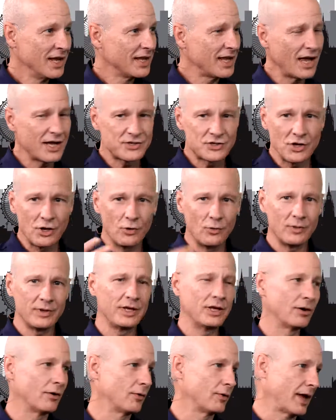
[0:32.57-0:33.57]
Yeah, so,
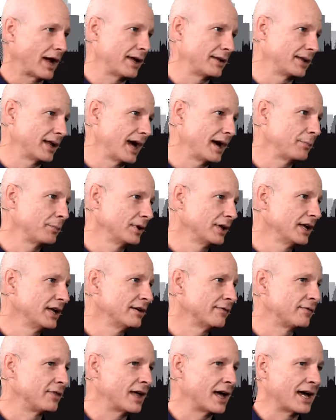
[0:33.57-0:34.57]
I
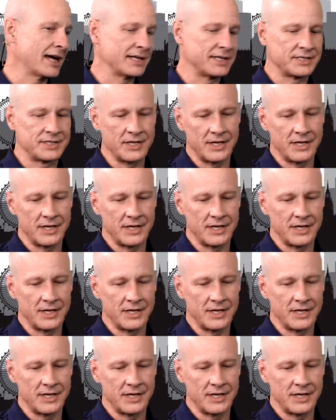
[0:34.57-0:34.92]
believe that,